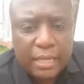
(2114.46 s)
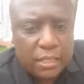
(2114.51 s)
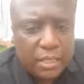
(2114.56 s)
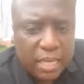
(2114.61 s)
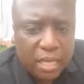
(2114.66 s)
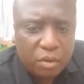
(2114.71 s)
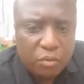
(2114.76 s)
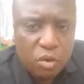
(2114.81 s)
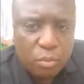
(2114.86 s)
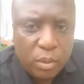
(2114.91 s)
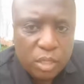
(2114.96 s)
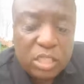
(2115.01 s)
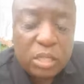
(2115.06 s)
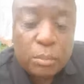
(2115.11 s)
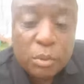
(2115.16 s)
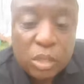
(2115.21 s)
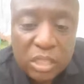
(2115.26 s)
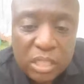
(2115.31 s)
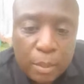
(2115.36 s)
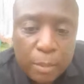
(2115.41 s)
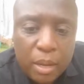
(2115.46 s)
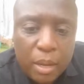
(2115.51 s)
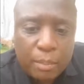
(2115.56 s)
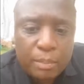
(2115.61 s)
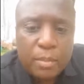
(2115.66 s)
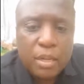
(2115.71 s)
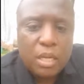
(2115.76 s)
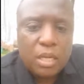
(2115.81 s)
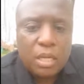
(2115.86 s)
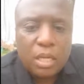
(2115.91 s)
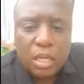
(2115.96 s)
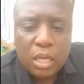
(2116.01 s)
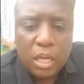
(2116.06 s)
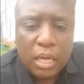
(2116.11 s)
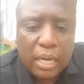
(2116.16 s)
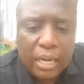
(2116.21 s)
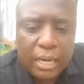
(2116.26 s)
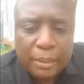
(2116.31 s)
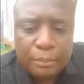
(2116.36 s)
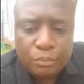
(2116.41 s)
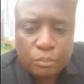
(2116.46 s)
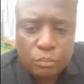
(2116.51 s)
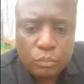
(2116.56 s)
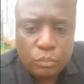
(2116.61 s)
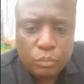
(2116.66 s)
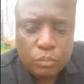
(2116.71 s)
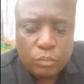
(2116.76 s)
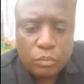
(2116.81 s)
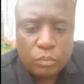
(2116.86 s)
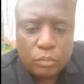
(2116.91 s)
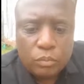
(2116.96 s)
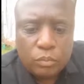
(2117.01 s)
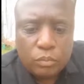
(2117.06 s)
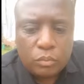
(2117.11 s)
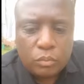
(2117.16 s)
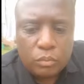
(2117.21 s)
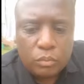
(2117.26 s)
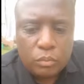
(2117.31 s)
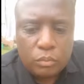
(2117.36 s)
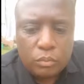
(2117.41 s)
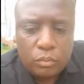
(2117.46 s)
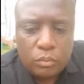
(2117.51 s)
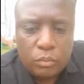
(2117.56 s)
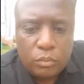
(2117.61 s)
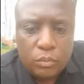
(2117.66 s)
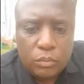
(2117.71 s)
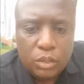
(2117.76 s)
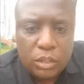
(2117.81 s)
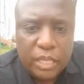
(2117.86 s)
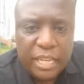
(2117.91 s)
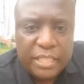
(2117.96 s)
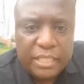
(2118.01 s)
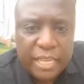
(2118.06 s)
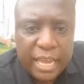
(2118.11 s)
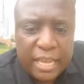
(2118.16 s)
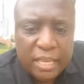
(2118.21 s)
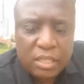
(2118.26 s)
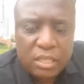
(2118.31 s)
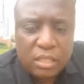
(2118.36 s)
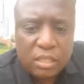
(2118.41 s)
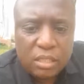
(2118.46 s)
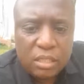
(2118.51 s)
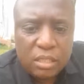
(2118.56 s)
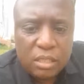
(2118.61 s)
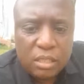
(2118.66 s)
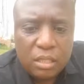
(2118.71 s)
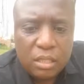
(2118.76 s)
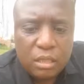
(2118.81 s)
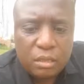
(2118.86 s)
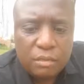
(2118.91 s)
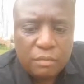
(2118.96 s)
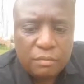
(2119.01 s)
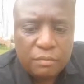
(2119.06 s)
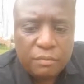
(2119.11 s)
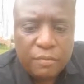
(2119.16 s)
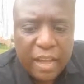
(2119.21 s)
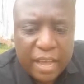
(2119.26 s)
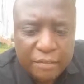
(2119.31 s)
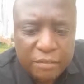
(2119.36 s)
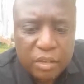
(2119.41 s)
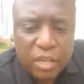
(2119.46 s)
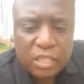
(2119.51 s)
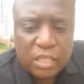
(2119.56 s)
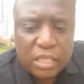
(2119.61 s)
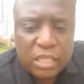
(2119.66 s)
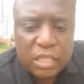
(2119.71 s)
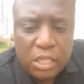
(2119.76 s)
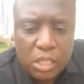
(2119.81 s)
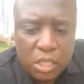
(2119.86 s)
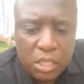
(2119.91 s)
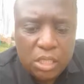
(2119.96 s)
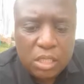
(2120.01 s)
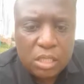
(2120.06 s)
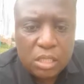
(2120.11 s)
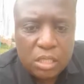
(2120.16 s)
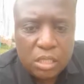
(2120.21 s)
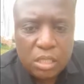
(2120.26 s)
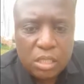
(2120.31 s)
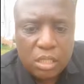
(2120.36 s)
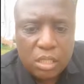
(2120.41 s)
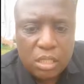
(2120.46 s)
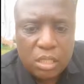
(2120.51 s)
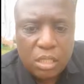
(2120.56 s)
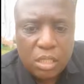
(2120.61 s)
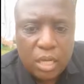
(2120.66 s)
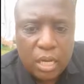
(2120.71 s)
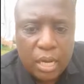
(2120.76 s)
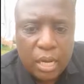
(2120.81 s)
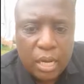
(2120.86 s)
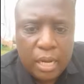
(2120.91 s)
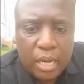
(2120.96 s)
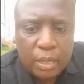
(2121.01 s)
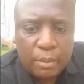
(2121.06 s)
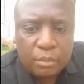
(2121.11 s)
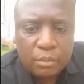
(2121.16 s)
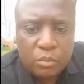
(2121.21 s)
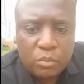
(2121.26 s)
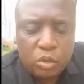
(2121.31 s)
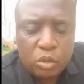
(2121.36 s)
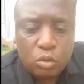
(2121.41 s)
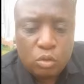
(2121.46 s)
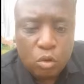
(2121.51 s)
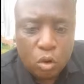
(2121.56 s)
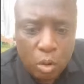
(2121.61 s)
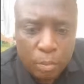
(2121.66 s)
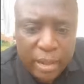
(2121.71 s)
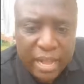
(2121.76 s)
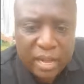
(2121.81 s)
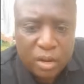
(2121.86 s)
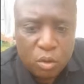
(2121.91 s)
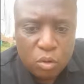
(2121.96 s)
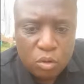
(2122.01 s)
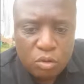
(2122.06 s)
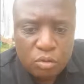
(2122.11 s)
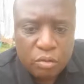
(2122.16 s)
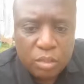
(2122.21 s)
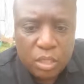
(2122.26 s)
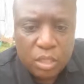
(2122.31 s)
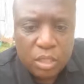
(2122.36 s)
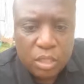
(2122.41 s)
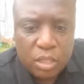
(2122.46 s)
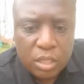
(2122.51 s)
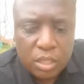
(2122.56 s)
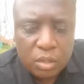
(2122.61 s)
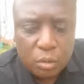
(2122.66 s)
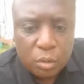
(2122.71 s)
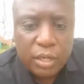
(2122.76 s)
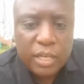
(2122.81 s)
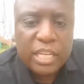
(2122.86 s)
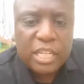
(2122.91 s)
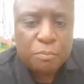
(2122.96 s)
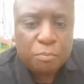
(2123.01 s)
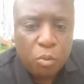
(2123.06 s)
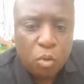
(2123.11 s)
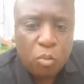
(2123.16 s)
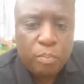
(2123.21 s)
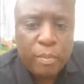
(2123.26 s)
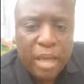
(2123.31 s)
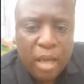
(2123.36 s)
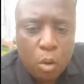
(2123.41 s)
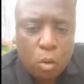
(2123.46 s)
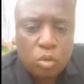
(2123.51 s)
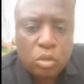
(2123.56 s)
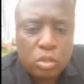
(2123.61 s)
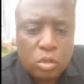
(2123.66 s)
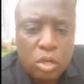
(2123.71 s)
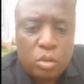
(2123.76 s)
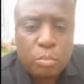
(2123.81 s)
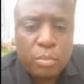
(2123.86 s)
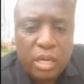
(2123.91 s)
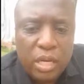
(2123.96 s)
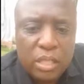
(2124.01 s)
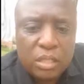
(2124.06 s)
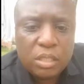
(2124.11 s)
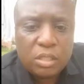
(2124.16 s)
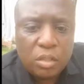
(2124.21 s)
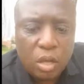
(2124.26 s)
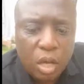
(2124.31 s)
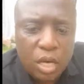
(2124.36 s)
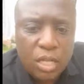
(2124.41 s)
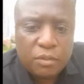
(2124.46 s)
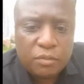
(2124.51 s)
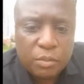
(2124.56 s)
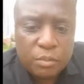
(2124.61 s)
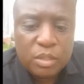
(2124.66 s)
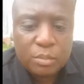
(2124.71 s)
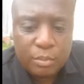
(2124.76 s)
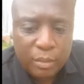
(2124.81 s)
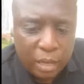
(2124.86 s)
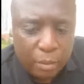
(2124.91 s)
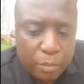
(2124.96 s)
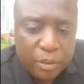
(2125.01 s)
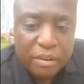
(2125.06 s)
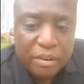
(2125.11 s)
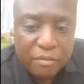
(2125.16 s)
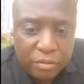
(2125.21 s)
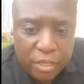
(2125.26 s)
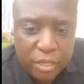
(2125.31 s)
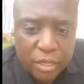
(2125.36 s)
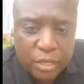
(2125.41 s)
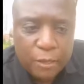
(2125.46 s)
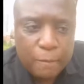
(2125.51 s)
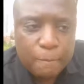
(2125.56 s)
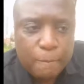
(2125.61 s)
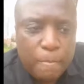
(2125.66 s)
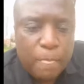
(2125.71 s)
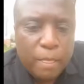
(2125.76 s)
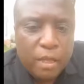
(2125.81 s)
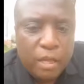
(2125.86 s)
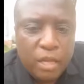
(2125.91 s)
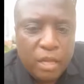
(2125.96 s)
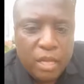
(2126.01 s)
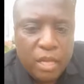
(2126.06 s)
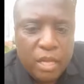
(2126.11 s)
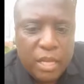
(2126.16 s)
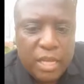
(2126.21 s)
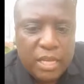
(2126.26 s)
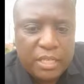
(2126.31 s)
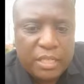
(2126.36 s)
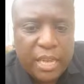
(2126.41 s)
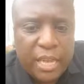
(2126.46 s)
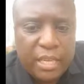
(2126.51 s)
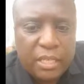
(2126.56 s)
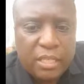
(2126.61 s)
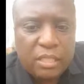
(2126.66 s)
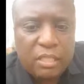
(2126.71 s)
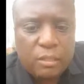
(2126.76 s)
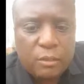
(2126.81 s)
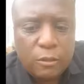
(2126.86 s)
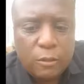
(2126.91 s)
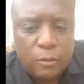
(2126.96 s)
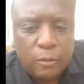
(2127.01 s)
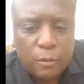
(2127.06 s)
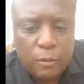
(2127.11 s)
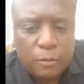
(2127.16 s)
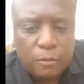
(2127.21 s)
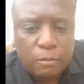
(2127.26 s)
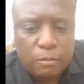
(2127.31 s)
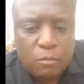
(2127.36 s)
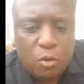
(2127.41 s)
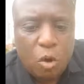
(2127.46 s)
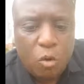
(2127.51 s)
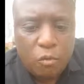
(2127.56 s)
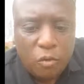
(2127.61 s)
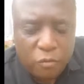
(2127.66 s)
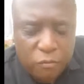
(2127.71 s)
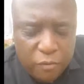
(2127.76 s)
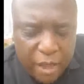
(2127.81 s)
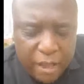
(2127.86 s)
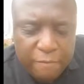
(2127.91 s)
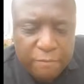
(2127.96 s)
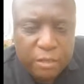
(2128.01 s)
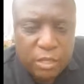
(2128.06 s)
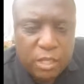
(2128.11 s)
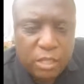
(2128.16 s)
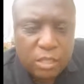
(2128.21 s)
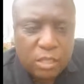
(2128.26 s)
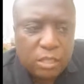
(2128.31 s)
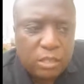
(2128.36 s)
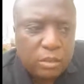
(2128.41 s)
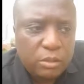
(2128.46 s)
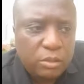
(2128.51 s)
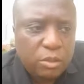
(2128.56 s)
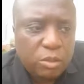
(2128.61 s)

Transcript: It takes 5 years at least to grow a mango tree. You can export mangoes and earn millions of dollars from Zimbabwe every year. It takes over 5 years to grow a cultivar from olives.